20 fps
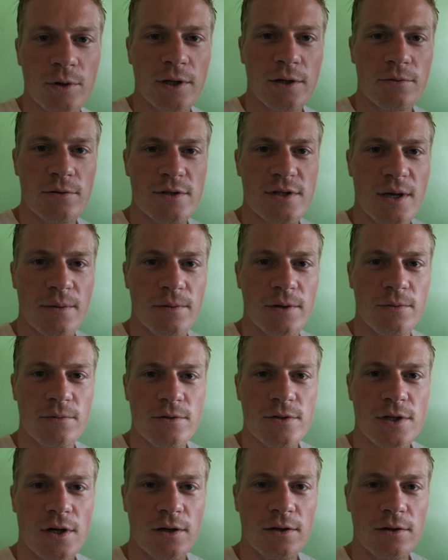everybody. What's happening?
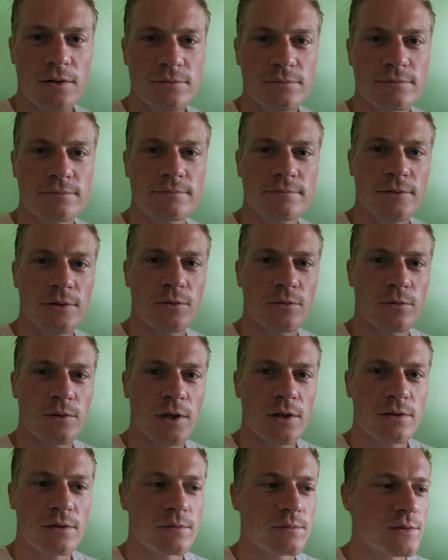What's going on?
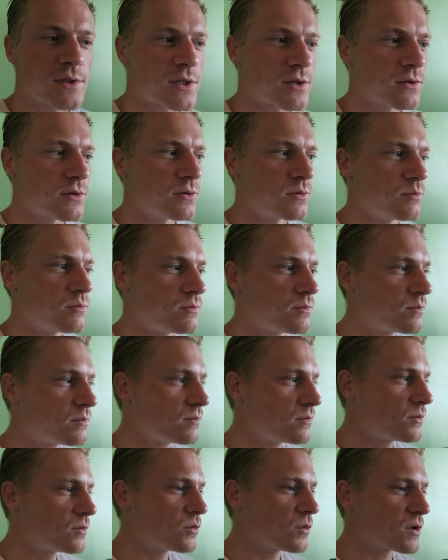Welcome to
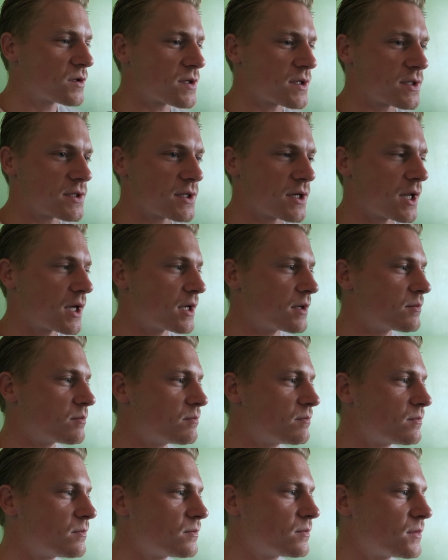what's it today?
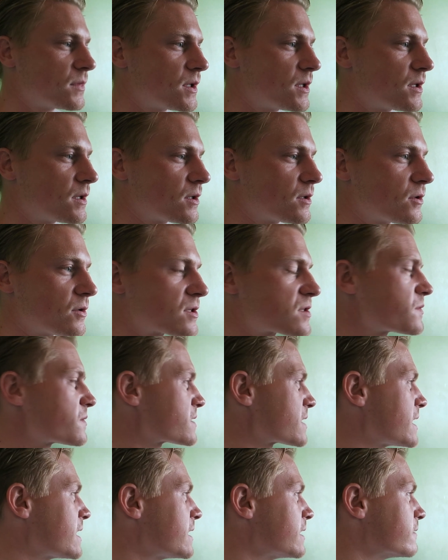
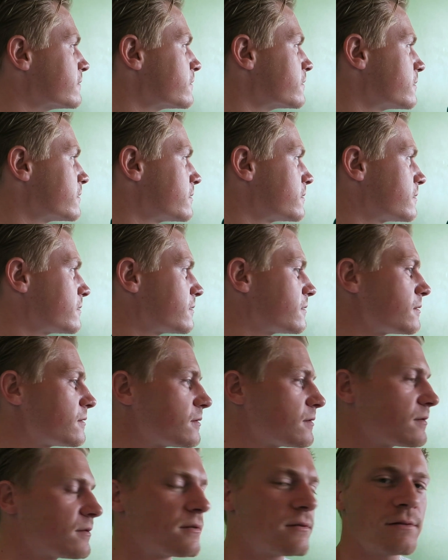Christmas Eve. Christmas
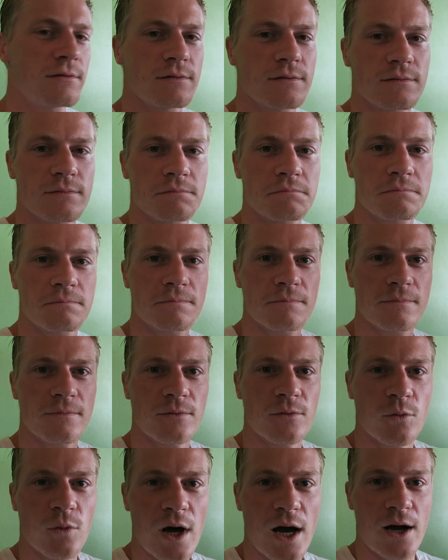Eve is the
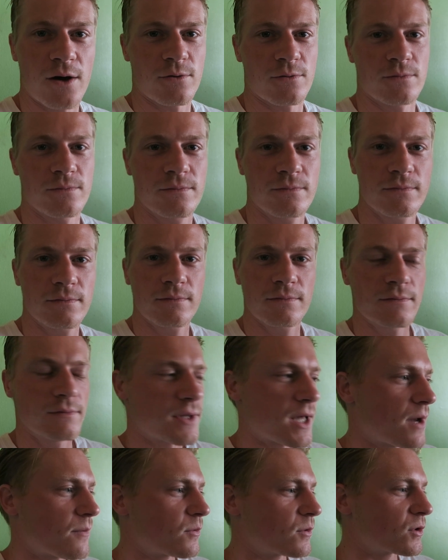24th. Wow,
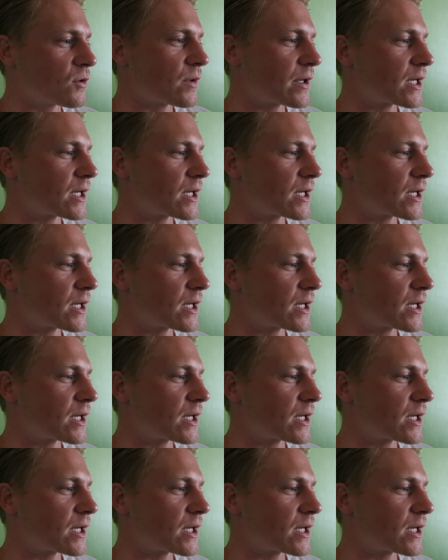that happened